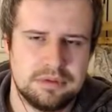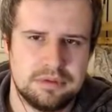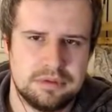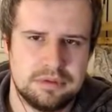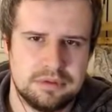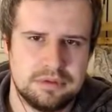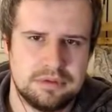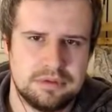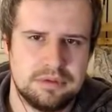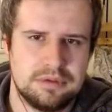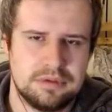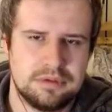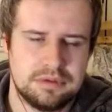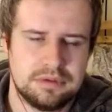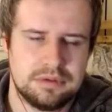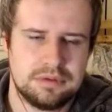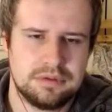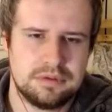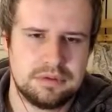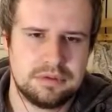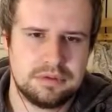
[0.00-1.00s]

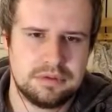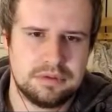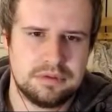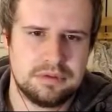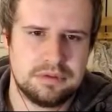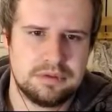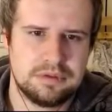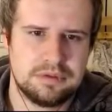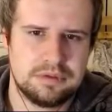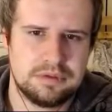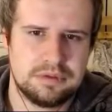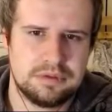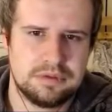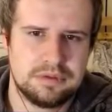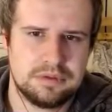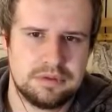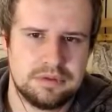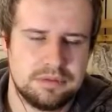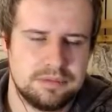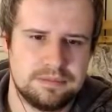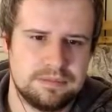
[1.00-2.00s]

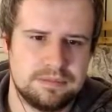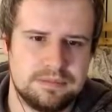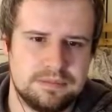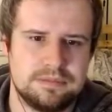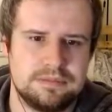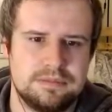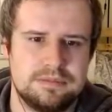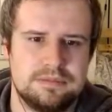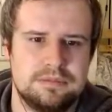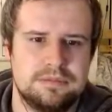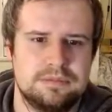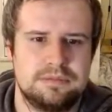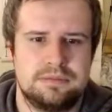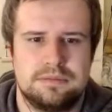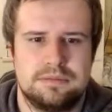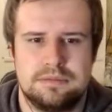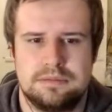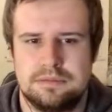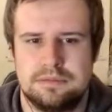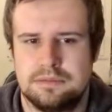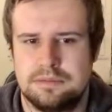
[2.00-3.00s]

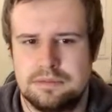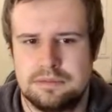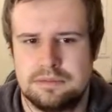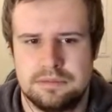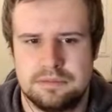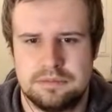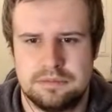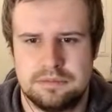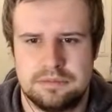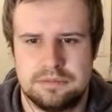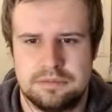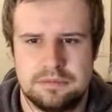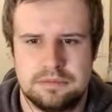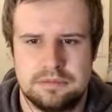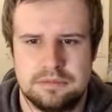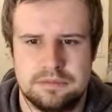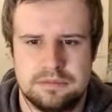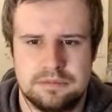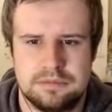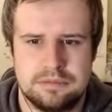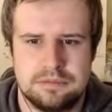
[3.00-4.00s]

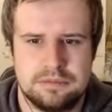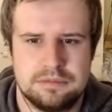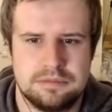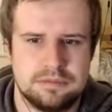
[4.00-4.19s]
The person shown says nothing.